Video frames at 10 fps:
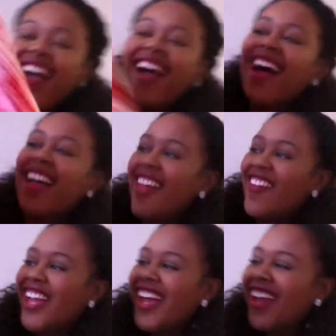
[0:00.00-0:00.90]
I
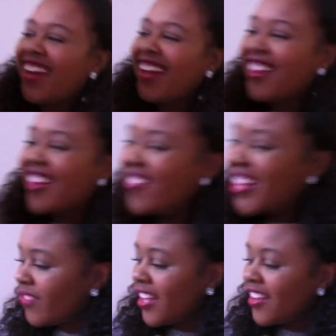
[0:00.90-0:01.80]
love it. I love
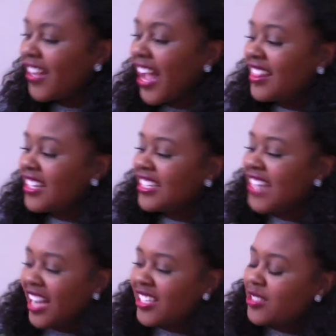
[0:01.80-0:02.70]
it. Okay, the
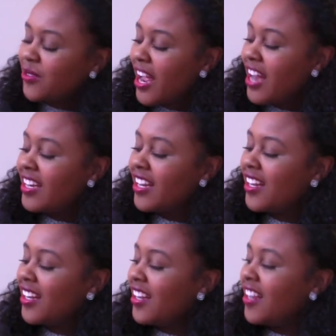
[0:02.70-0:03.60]
next one
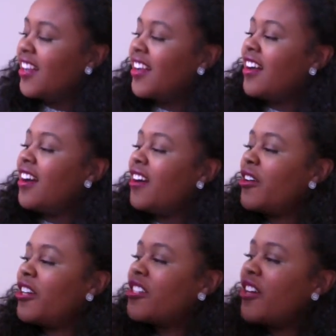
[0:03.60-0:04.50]
I
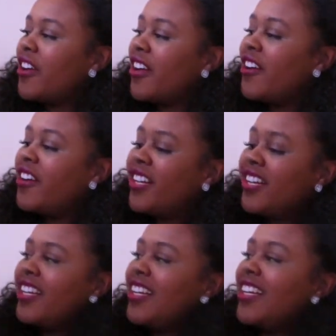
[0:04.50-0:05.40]
want to show you
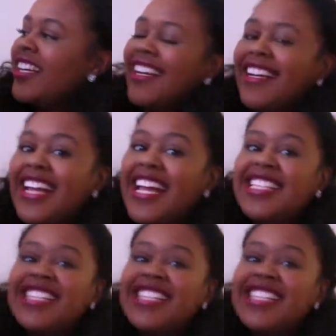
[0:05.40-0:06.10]
is